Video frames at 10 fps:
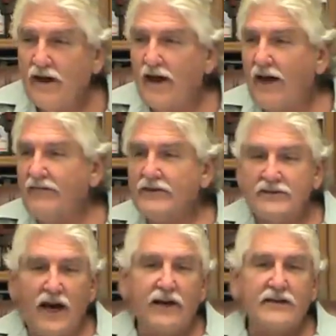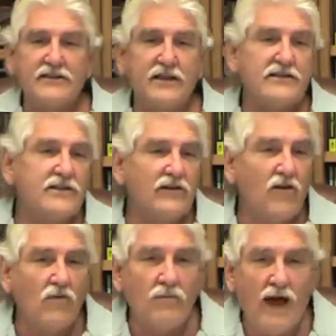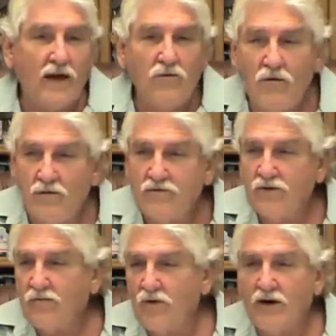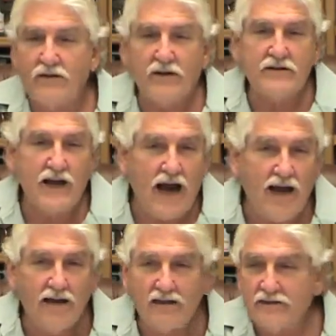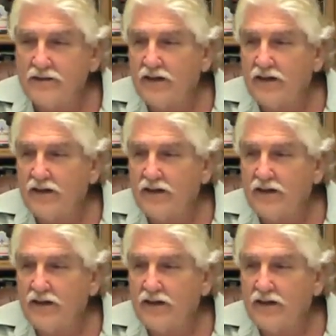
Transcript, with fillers: I had this 96 year old black woman from one of the islands,